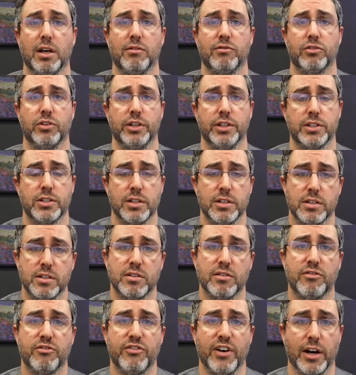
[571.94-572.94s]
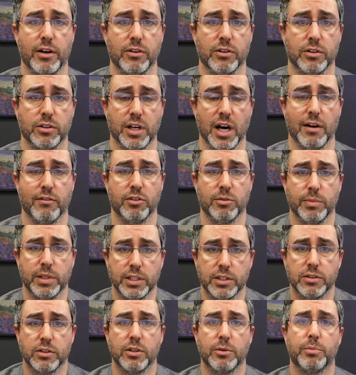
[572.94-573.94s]
for instance, the federal
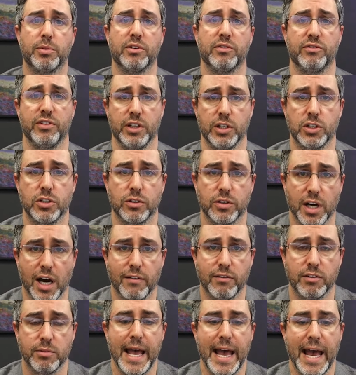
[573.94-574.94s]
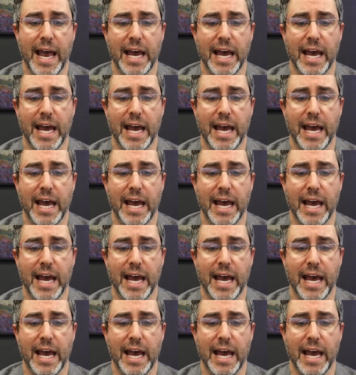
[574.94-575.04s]
government or the provincial government.